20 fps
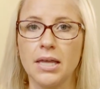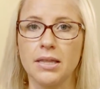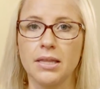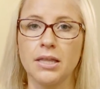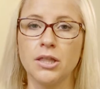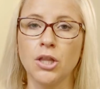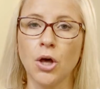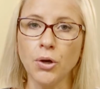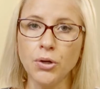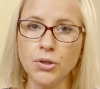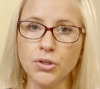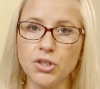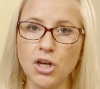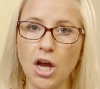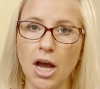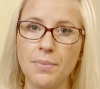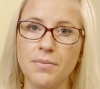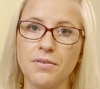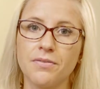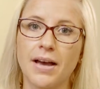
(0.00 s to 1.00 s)
then those
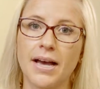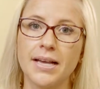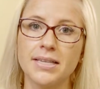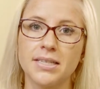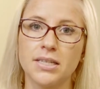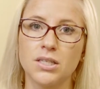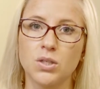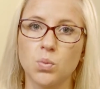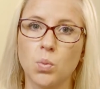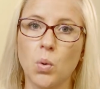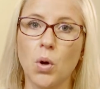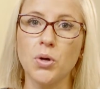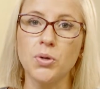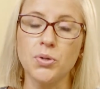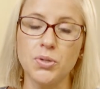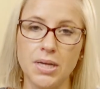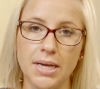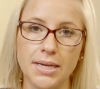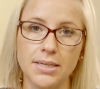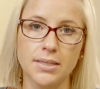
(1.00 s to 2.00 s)
type of assets
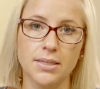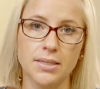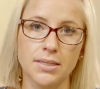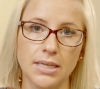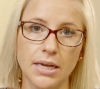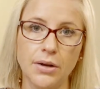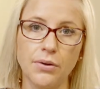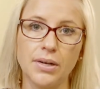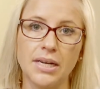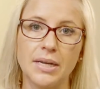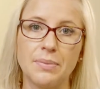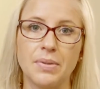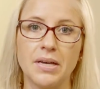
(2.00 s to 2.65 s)
won't necessarily